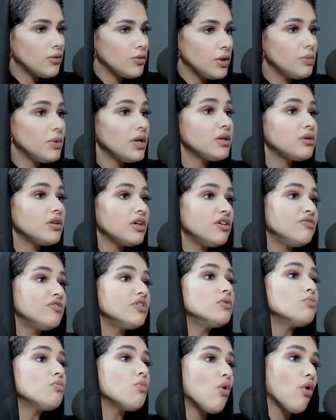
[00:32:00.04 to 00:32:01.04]
And we made
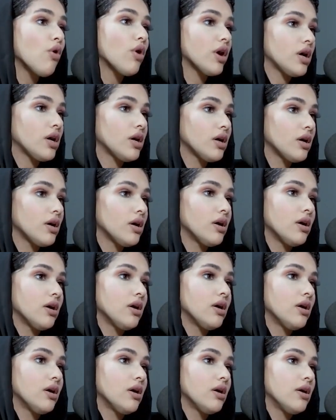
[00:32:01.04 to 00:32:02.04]
even more.
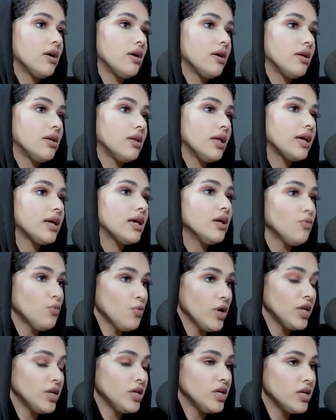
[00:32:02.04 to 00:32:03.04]
Like in
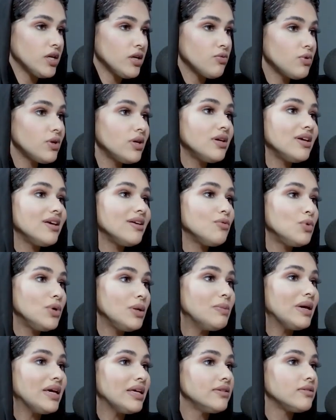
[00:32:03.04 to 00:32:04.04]
1 year, we
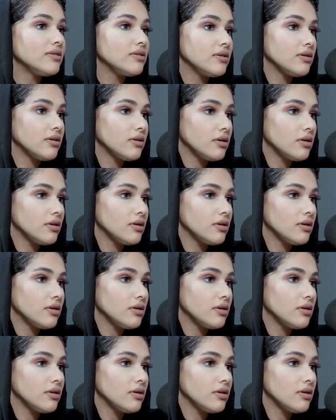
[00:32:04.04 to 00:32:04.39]
made